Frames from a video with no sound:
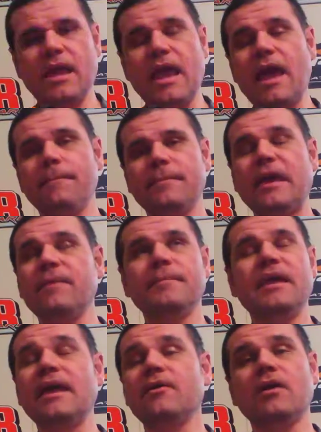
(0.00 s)
and
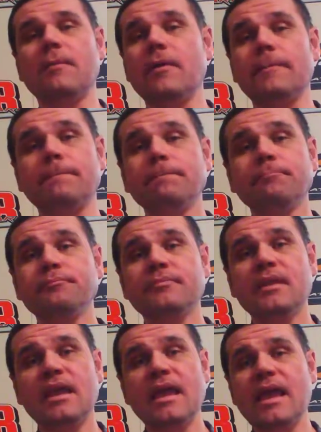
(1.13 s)
it'll come up,
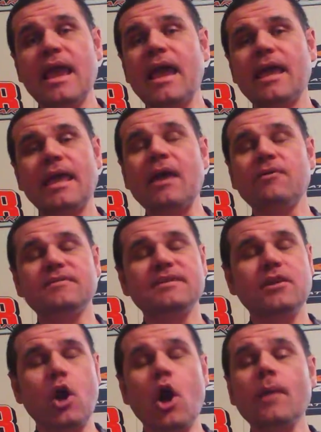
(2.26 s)
and it'll sit
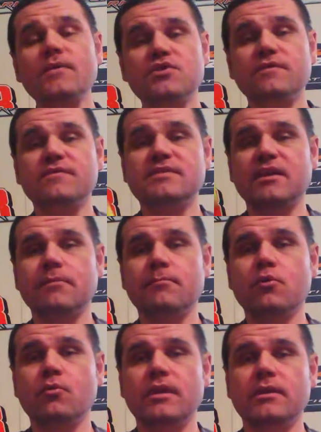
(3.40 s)
on the surface like a
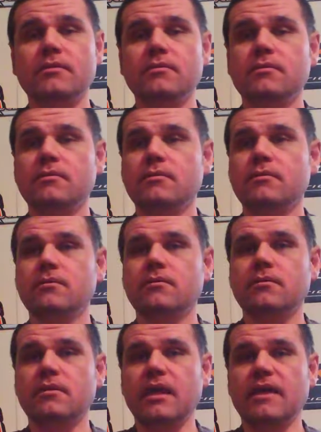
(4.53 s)
buoy,
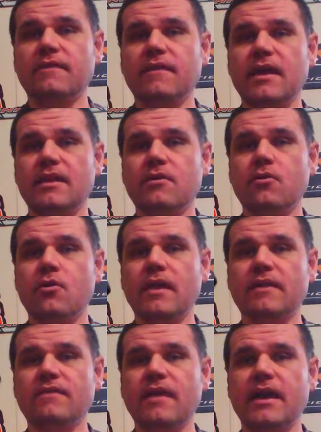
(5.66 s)
like that. It'll go
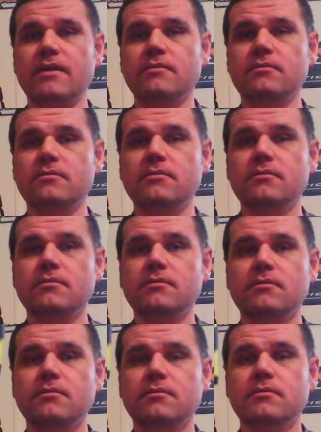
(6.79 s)
like that.
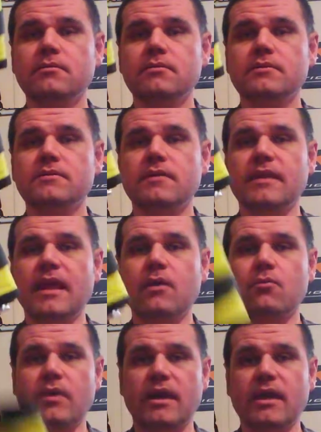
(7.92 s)
So then that
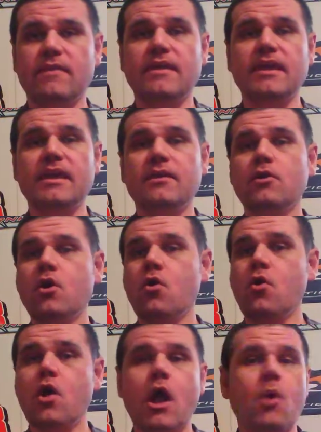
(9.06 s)
way the
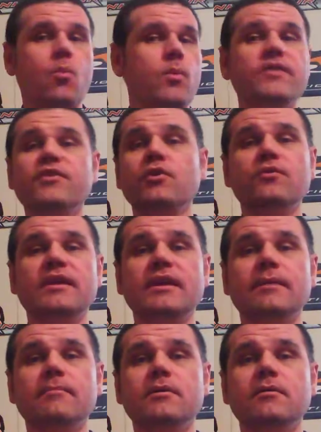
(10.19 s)
rescue team